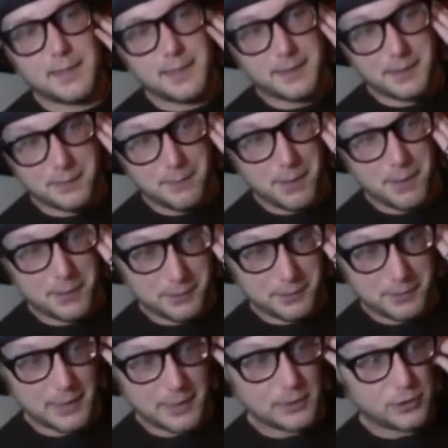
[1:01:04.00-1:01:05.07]
in the modern
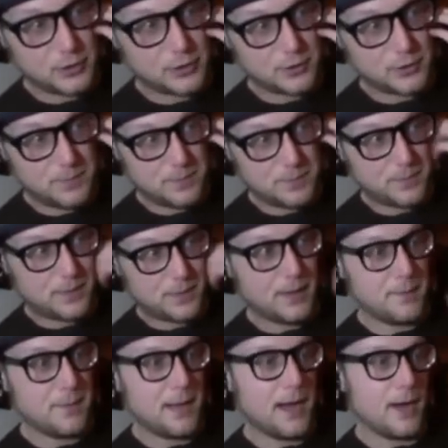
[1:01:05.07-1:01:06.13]
age
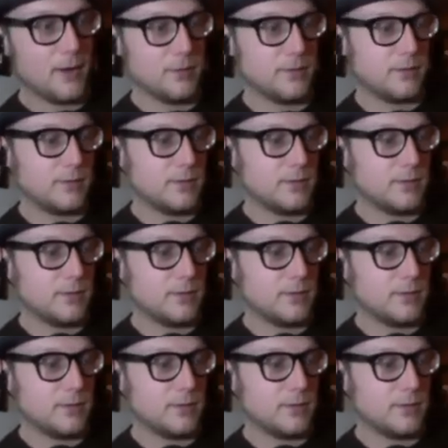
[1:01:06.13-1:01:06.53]
about